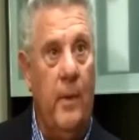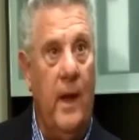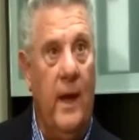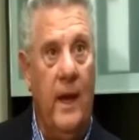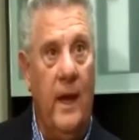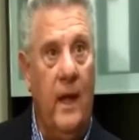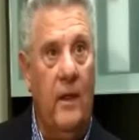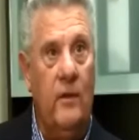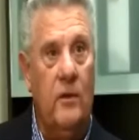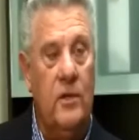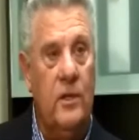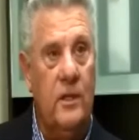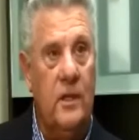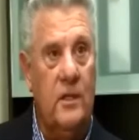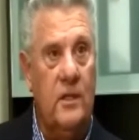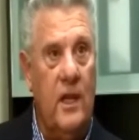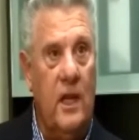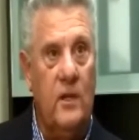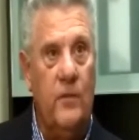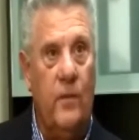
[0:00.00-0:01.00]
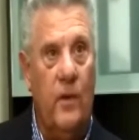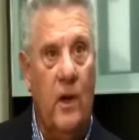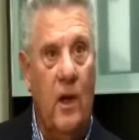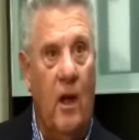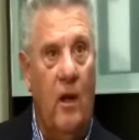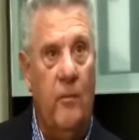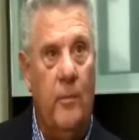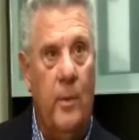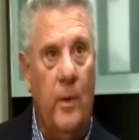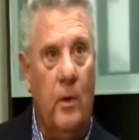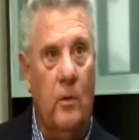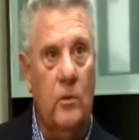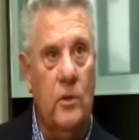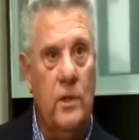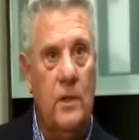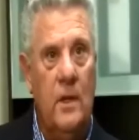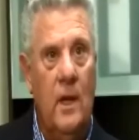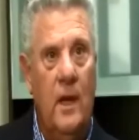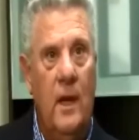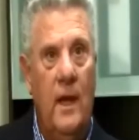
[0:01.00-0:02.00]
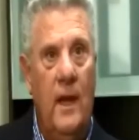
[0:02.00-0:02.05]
by other successful golf pros.